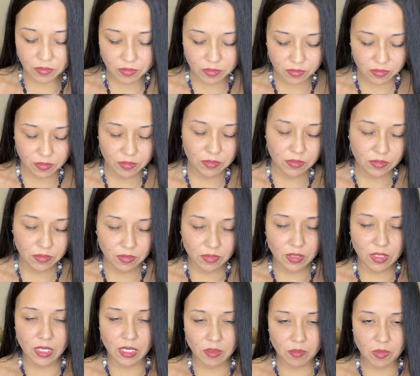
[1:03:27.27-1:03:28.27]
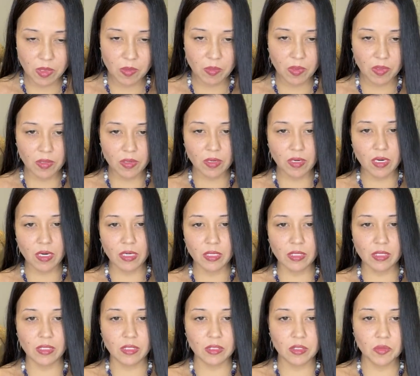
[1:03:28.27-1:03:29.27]
And I remember their hot
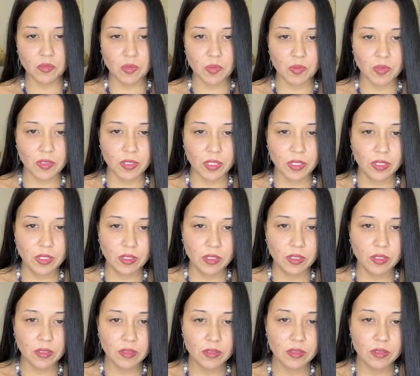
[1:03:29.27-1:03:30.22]
dogs were pretty good.